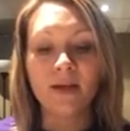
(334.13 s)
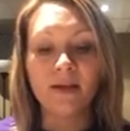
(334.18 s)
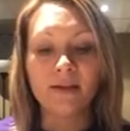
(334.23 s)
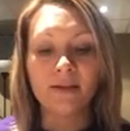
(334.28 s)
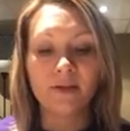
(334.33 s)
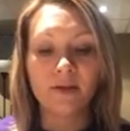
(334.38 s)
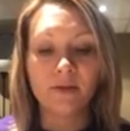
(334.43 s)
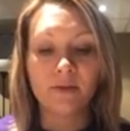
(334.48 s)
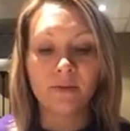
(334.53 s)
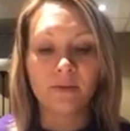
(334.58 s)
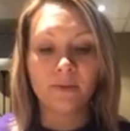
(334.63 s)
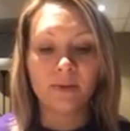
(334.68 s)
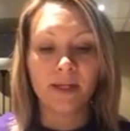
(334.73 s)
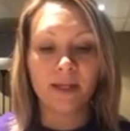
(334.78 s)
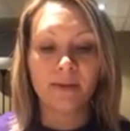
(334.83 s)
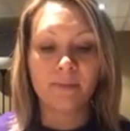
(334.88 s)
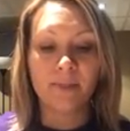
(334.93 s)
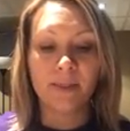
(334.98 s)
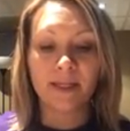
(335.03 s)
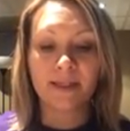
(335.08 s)
So
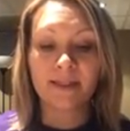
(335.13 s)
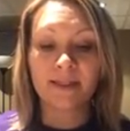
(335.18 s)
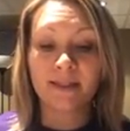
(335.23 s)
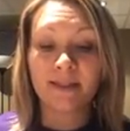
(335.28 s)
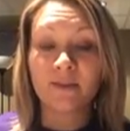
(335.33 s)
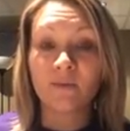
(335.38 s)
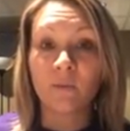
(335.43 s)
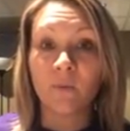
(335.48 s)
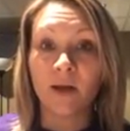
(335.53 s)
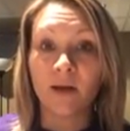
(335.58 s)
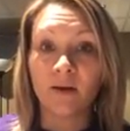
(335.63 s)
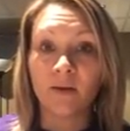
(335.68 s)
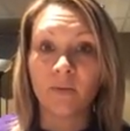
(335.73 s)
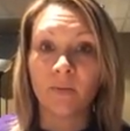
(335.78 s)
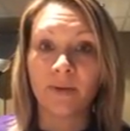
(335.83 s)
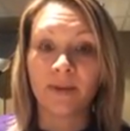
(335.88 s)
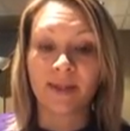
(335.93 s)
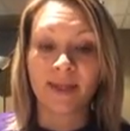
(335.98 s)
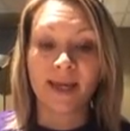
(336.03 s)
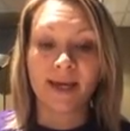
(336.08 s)
it mixes well
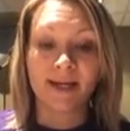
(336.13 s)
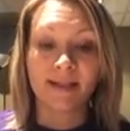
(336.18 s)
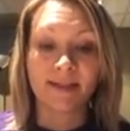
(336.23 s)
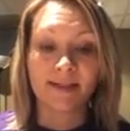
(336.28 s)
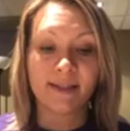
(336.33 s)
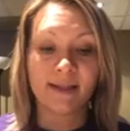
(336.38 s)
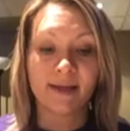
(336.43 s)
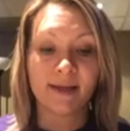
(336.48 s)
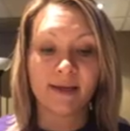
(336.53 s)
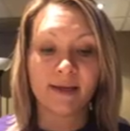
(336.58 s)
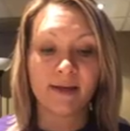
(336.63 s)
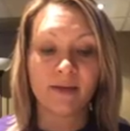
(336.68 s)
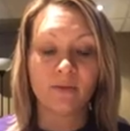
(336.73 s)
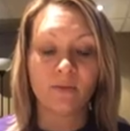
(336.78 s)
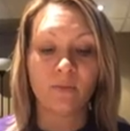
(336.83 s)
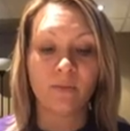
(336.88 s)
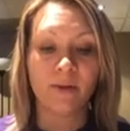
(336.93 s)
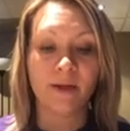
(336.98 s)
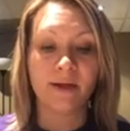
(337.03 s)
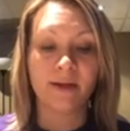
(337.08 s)
with
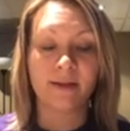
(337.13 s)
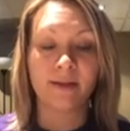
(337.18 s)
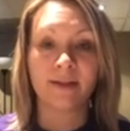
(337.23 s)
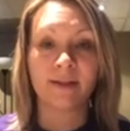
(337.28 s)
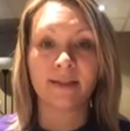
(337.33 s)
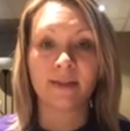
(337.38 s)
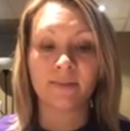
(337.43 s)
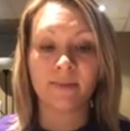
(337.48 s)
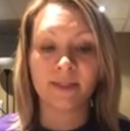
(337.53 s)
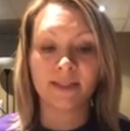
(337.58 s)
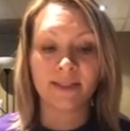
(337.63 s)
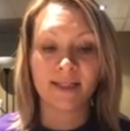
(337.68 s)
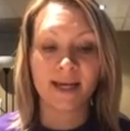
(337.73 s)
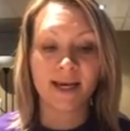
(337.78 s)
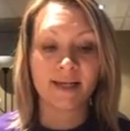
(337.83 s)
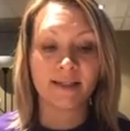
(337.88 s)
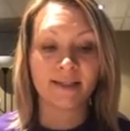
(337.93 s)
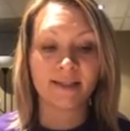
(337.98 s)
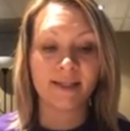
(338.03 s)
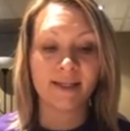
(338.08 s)
cassia, with slim and
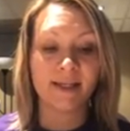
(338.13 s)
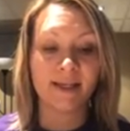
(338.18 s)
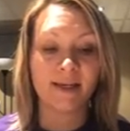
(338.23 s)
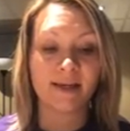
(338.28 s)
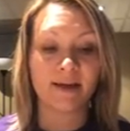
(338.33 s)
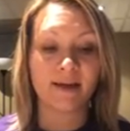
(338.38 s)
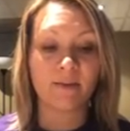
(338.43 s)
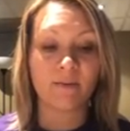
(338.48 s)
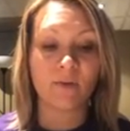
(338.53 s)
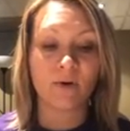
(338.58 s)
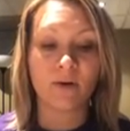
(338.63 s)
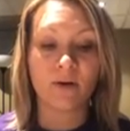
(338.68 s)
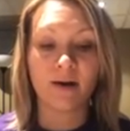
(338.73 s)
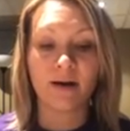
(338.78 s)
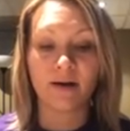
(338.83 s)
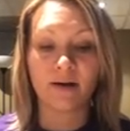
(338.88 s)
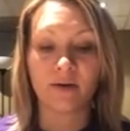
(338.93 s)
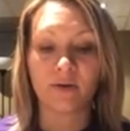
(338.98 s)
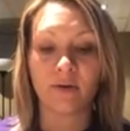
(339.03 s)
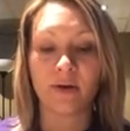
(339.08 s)
sassy,
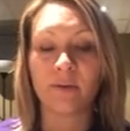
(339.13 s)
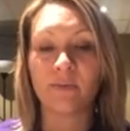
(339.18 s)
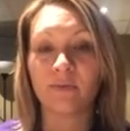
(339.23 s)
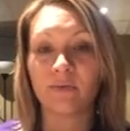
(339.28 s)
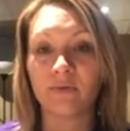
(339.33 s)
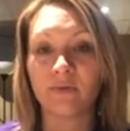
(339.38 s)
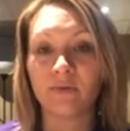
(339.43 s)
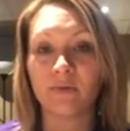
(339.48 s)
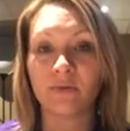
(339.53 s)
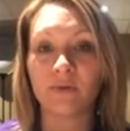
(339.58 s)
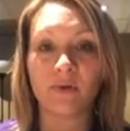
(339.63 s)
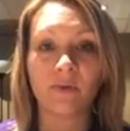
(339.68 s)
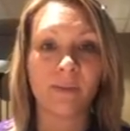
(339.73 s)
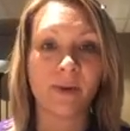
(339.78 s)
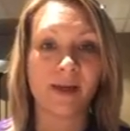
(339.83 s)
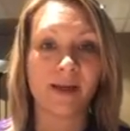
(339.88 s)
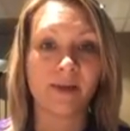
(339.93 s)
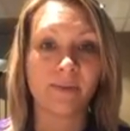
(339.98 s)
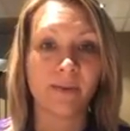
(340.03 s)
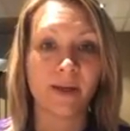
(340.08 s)
kumquat, grapefruit,
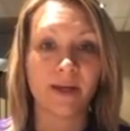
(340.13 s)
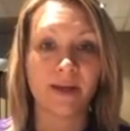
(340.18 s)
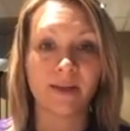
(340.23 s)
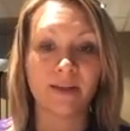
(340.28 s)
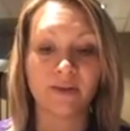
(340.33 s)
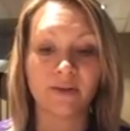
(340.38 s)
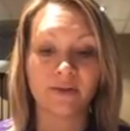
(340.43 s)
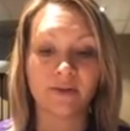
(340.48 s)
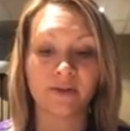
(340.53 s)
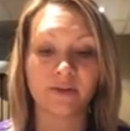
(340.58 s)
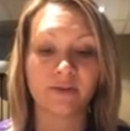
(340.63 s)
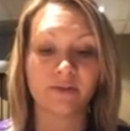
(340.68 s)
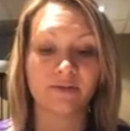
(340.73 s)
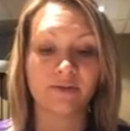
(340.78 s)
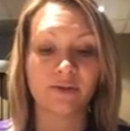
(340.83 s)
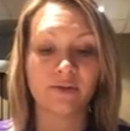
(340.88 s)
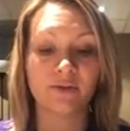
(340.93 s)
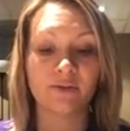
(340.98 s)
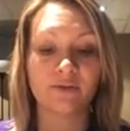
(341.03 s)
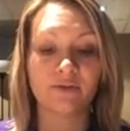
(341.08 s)
copaiba. Those are a
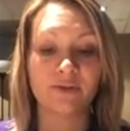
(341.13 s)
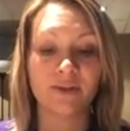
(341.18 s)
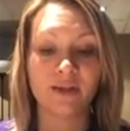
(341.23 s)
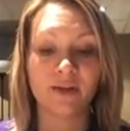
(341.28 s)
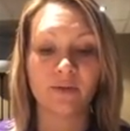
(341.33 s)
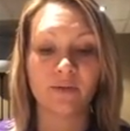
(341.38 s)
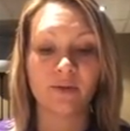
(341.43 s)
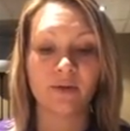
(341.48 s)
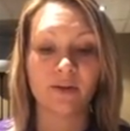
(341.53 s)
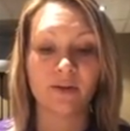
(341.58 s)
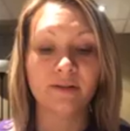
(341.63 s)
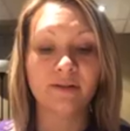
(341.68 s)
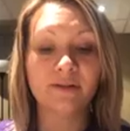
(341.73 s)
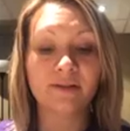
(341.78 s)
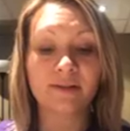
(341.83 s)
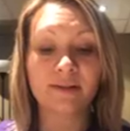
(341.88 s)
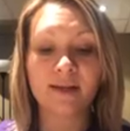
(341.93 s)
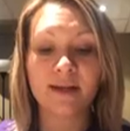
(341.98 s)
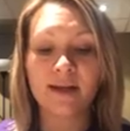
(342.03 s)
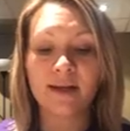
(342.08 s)
few of the
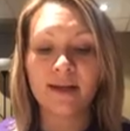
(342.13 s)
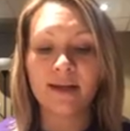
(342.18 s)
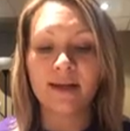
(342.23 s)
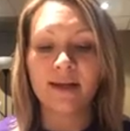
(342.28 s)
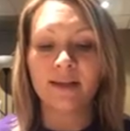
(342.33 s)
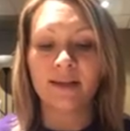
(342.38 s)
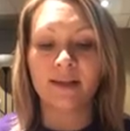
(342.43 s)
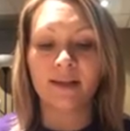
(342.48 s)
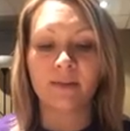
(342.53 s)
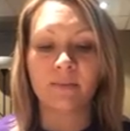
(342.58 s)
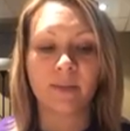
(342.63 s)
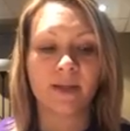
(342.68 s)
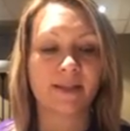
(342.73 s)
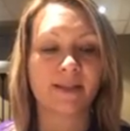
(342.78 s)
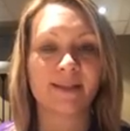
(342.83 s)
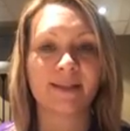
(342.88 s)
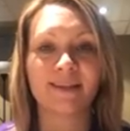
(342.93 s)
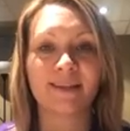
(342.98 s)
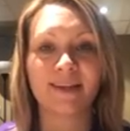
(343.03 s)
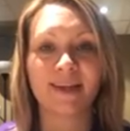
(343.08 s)
oils that it
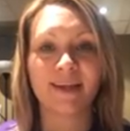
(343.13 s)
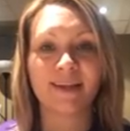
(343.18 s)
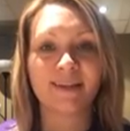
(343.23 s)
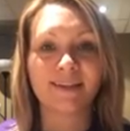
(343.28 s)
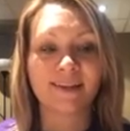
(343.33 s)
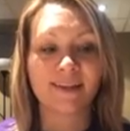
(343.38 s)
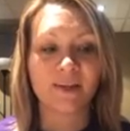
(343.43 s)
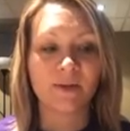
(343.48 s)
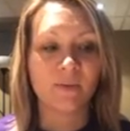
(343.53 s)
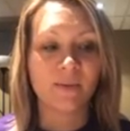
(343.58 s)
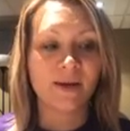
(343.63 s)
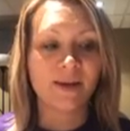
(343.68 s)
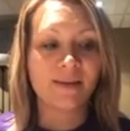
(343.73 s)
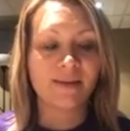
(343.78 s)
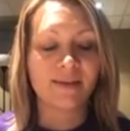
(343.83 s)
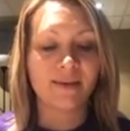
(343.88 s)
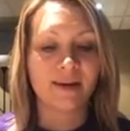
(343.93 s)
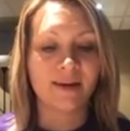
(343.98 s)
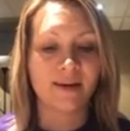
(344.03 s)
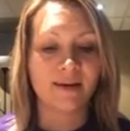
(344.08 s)
mixes nicely with.
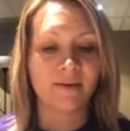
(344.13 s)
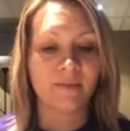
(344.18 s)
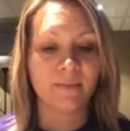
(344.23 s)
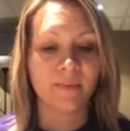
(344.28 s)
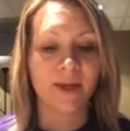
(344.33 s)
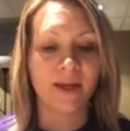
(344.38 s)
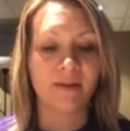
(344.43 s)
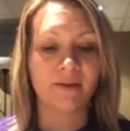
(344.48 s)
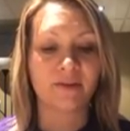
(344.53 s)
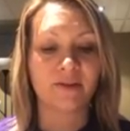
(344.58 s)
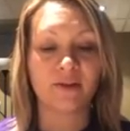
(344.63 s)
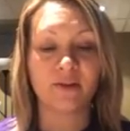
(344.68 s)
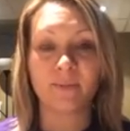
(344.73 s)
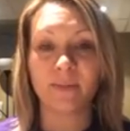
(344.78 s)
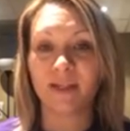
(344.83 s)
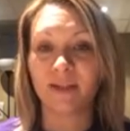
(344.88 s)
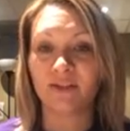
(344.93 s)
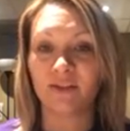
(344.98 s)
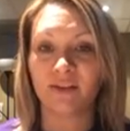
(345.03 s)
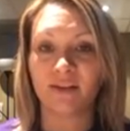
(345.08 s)
I also
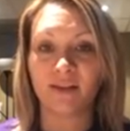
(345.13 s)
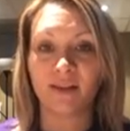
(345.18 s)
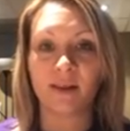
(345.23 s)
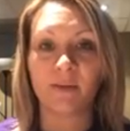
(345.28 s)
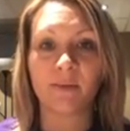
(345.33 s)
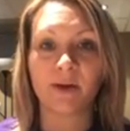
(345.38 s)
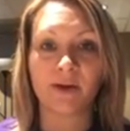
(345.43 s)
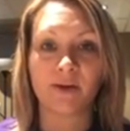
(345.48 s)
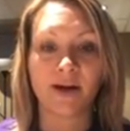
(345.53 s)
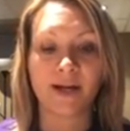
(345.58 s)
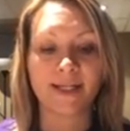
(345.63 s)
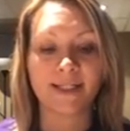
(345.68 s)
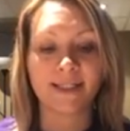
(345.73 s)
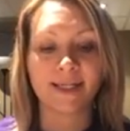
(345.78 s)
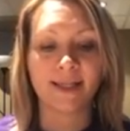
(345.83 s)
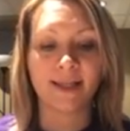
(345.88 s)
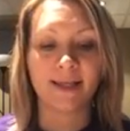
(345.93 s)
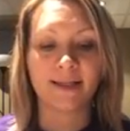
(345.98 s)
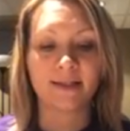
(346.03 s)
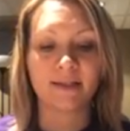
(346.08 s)
mentioned lemongrass.
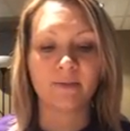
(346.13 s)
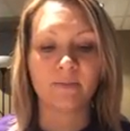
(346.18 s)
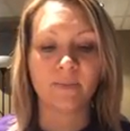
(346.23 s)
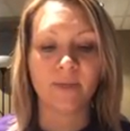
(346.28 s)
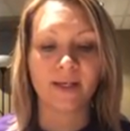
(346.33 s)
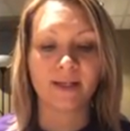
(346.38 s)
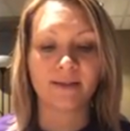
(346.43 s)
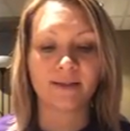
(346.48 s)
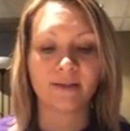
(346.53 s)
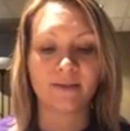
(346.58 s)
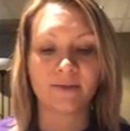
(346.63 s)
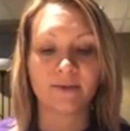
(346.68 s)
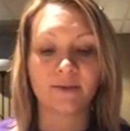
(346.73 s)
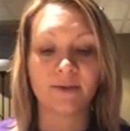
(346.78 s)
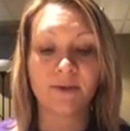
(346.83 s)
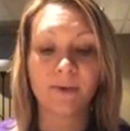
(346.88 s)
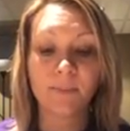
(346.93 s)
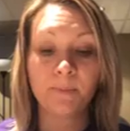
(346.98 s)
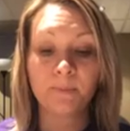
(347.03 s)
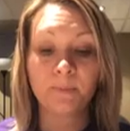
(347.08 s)
I like to mix those
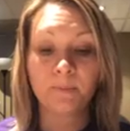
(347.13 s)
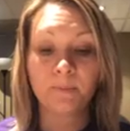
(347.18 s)
too.